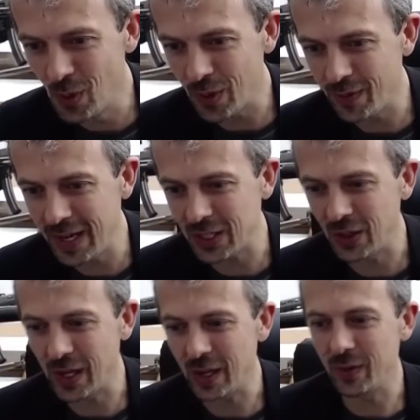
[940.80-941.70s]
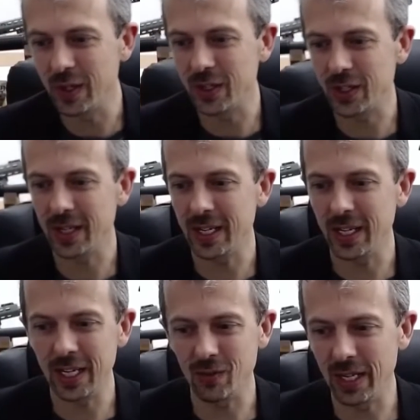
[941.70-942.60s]
advanced looking version,
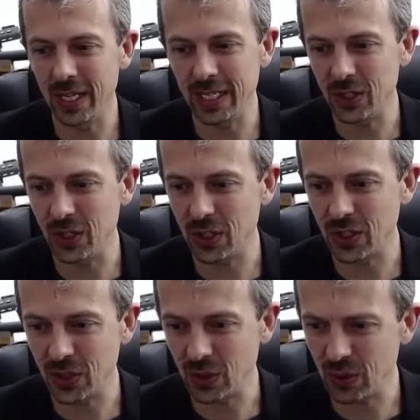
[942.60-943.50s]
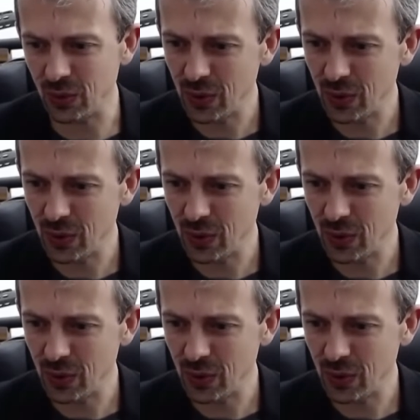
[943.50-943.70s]
it really is just a sort of